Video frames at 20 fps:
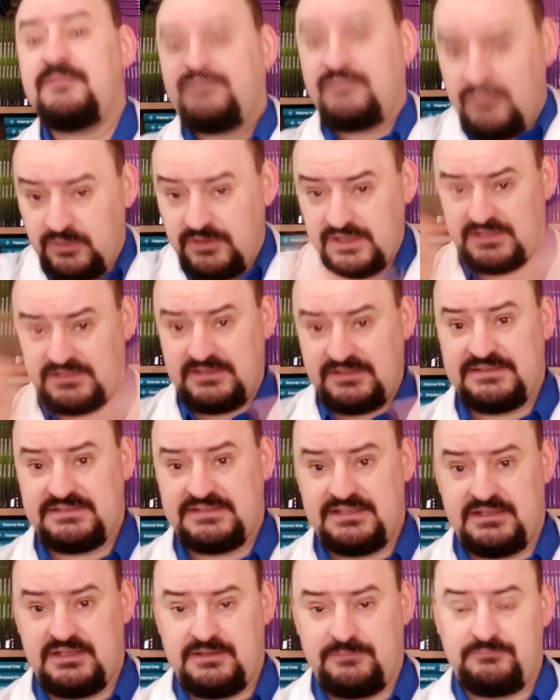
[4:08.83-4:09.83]
Well,
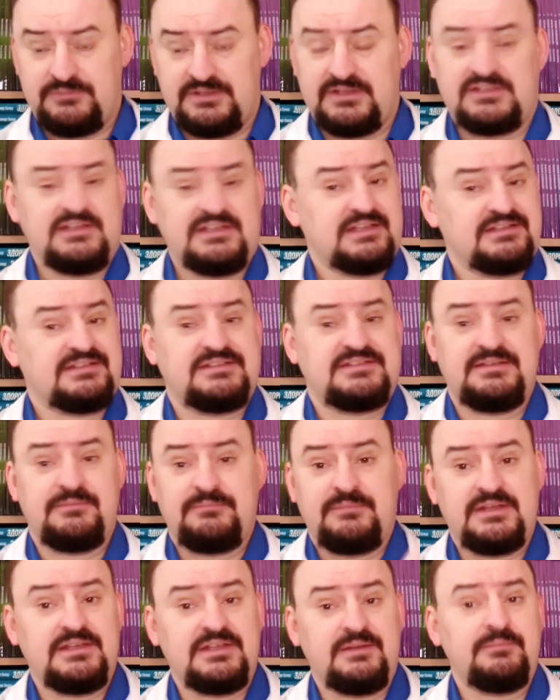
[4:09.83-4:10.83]
there are billions,
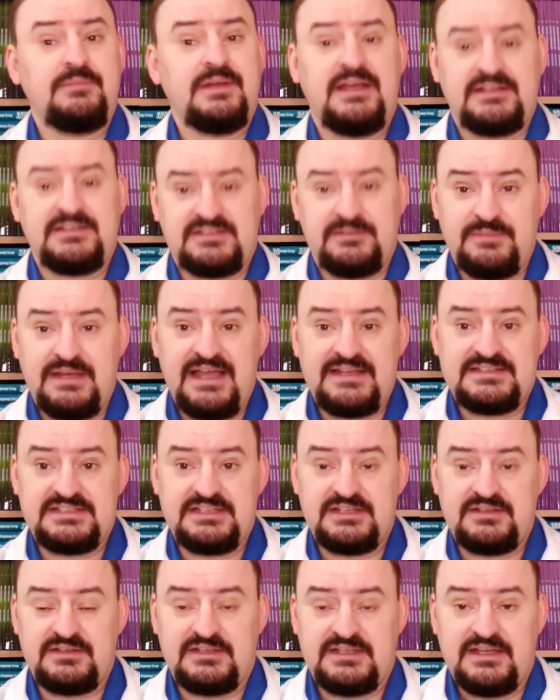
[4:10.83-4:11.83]
but compared to
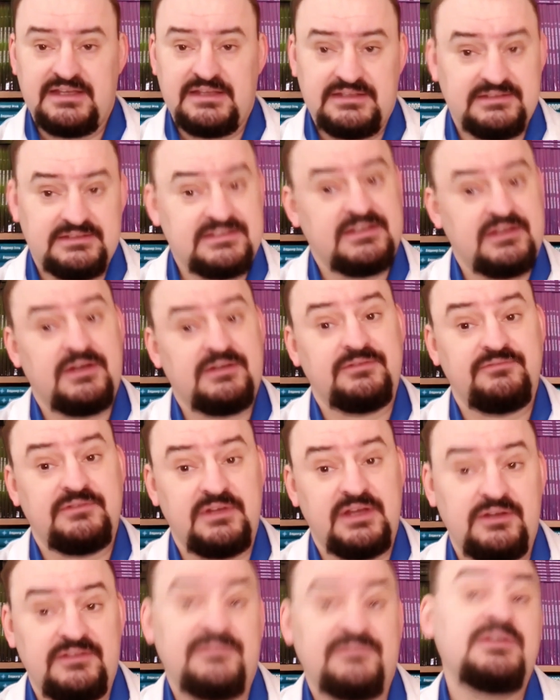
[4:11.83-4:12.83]
bacteria, there are
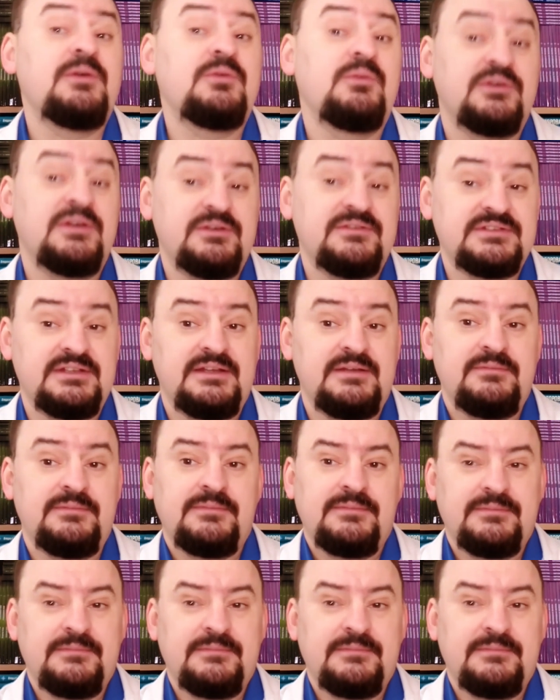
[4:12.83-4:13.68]
far fewer of them.